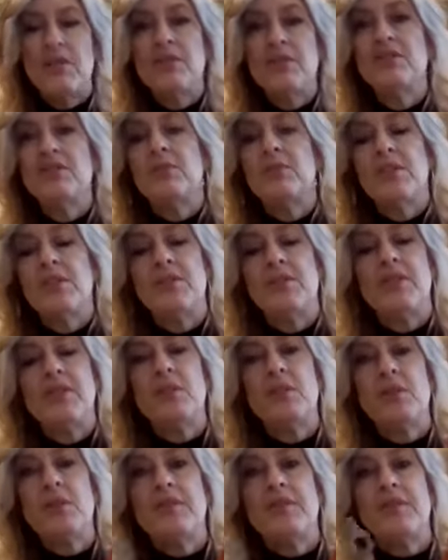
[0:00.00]
Also, what you could
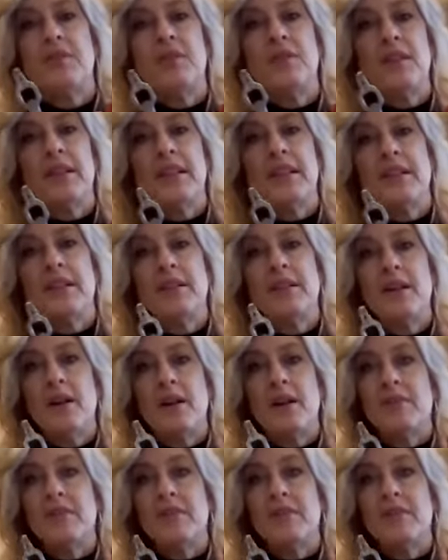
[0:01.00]
look for, and